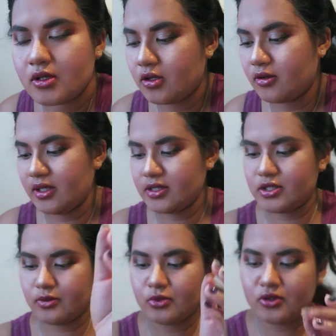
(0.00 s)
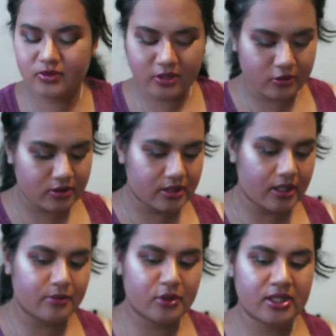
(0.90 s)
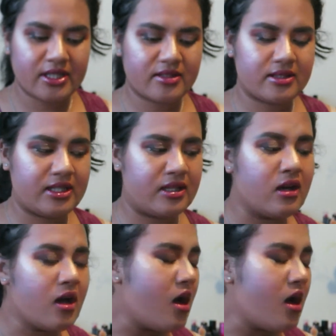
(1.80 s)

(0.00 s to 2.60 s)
Alright, so moving on, I'm going to get the